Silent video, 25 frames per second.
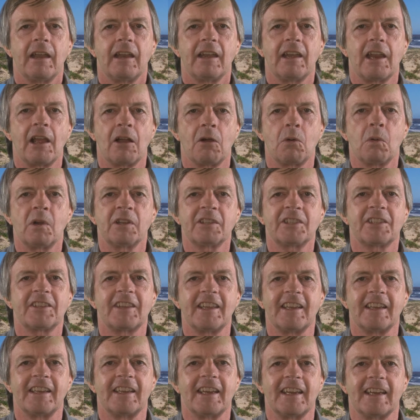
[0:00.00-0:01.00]
Now, I was
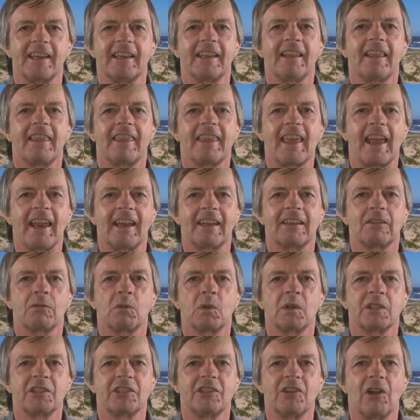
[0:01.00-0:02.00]
thinking that
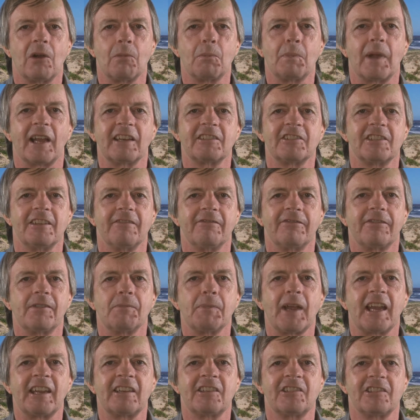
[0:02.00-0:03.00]
was not much
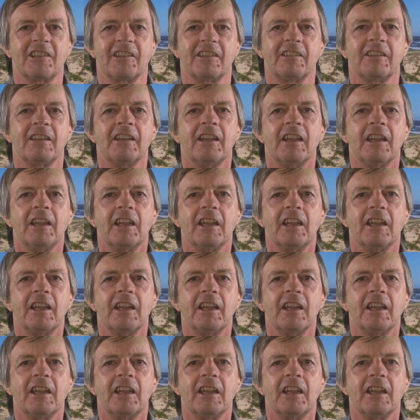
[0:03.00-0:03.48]
information,